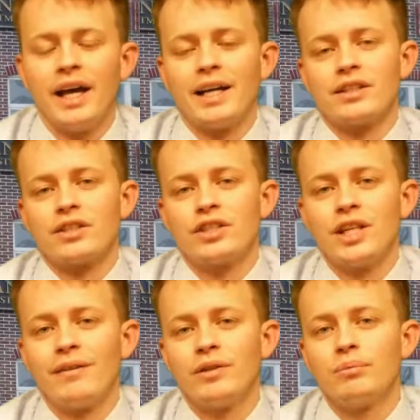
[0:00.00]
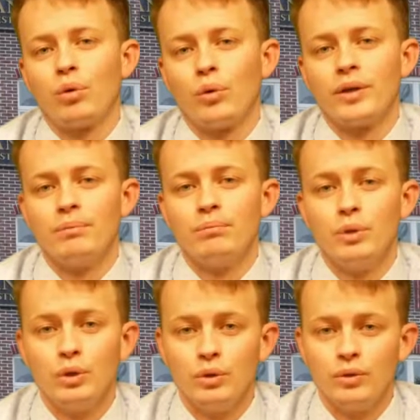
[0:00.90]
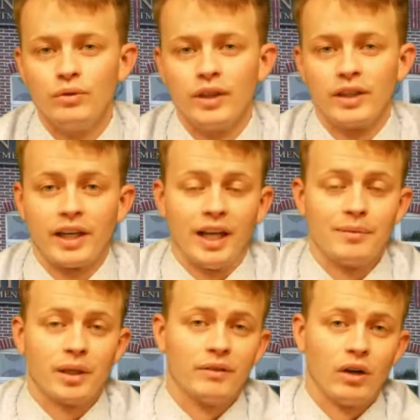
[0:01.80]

as a 7-point move in the Canterbury